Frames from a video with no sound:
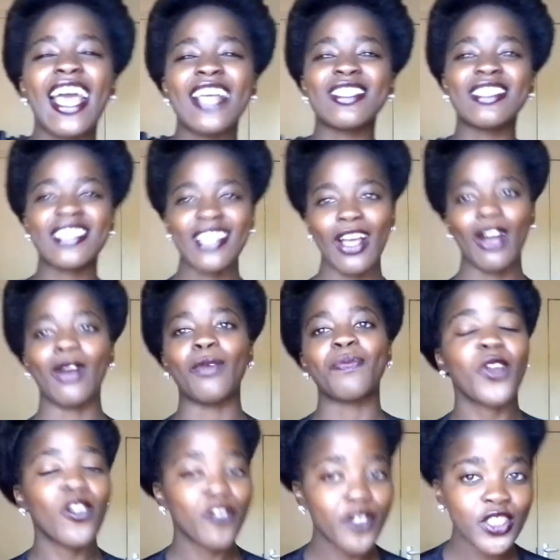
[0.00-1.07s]
So
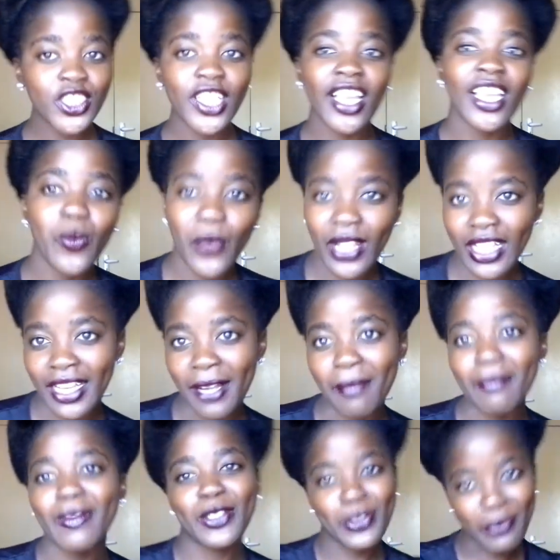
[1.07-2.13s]
officially
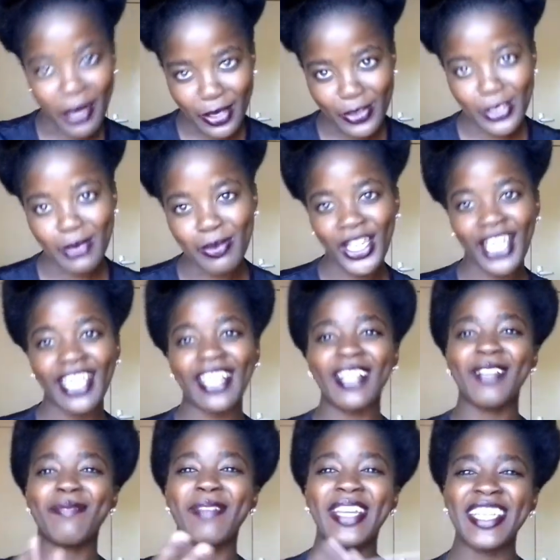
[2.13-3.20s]
welcome to my YouTube
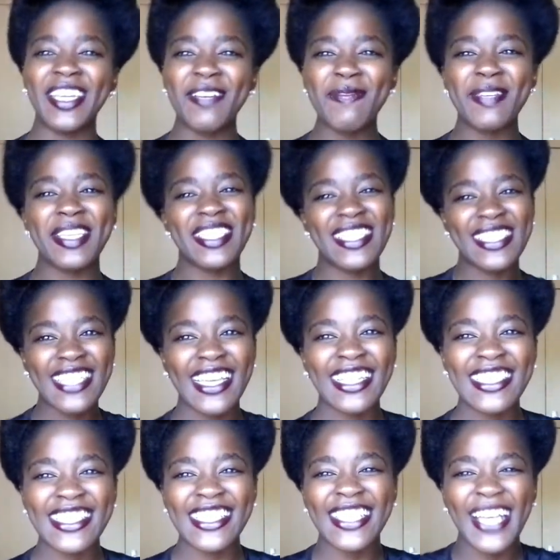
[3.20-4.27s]
channel. My name is
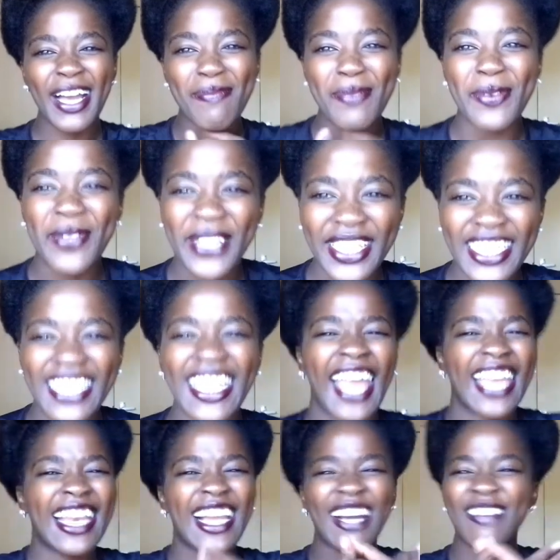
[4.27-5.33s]
Stacy Apondi.
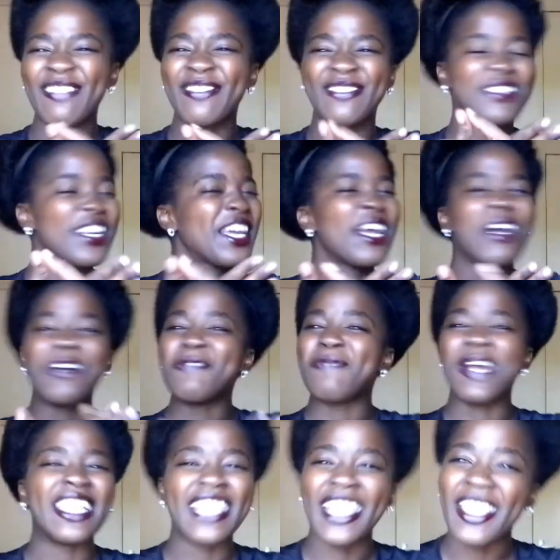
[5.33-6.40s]
I love
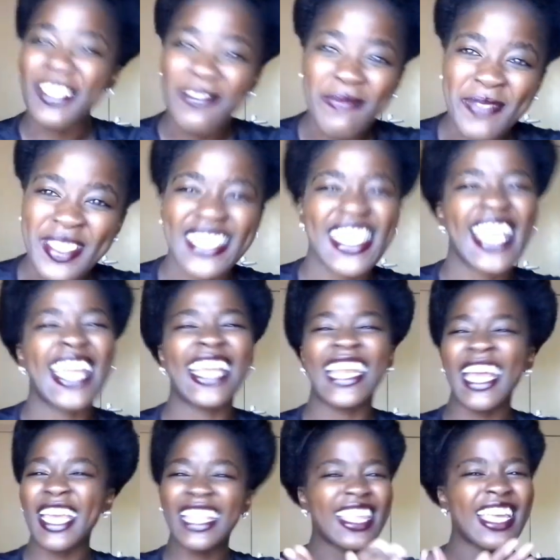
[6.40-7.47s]
my names and
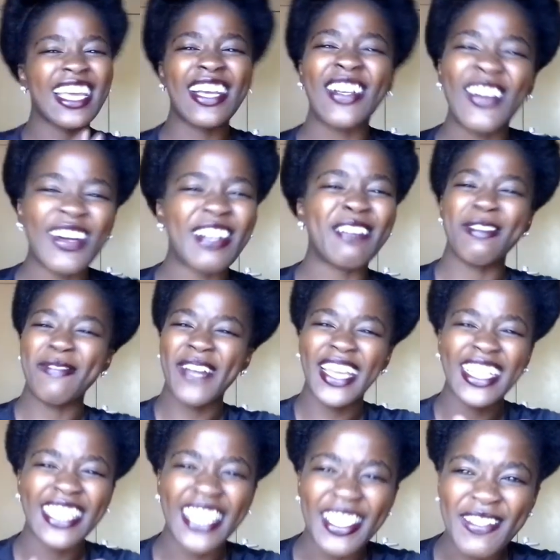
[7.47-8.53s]
I thank God for
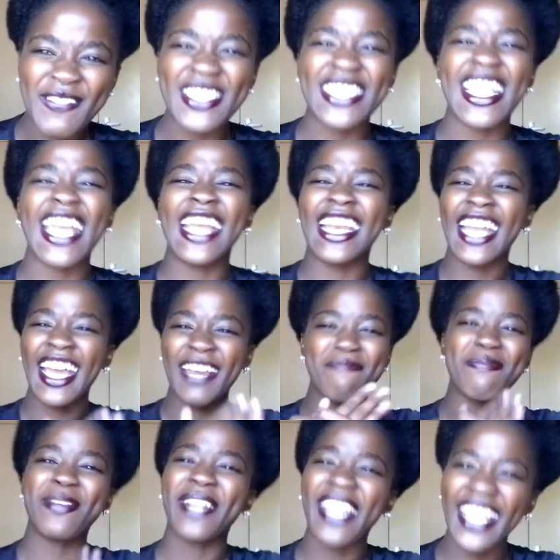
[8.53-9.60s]
my names and I
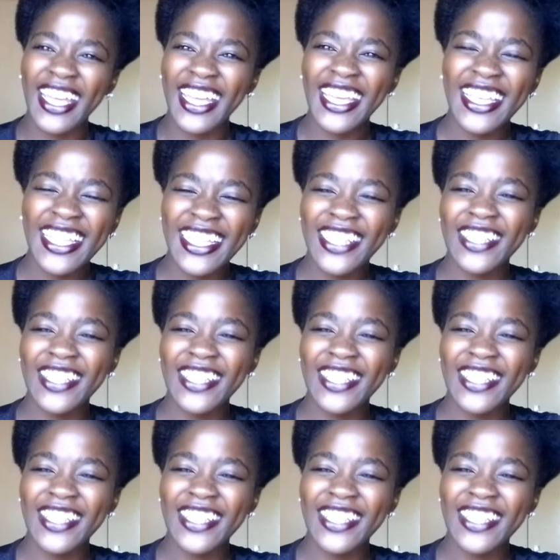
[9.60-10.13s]
pray.